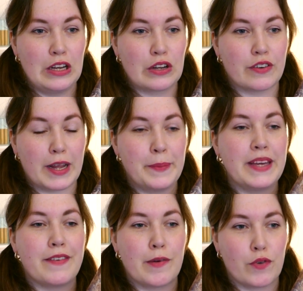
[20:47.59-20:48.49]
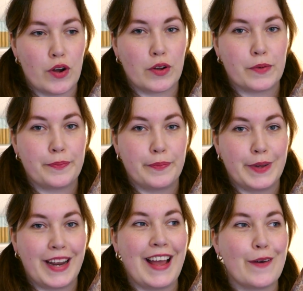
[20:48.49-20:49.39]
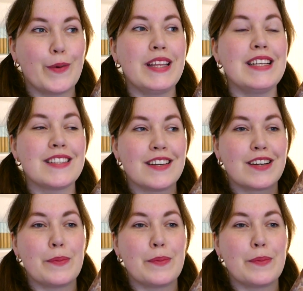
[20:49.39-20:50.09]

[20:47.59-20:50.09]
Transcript: Correct me if I'm wrong, but when they talk